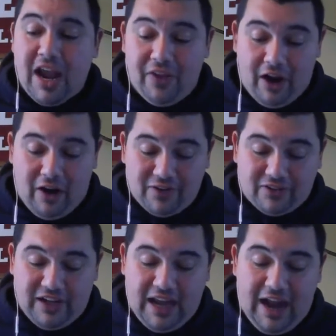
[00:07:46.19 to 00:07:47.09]
And then
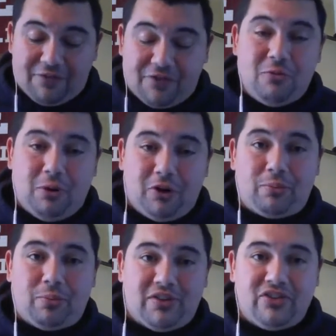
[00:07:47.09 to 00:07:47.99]
obviously after you build
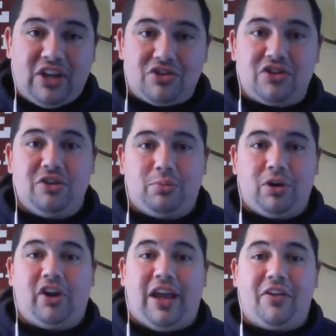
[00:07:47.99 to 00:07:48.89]
the presentation, you
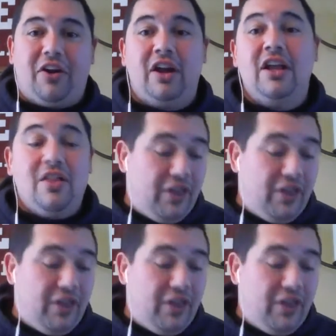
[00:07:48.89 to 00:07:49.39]
put it all together,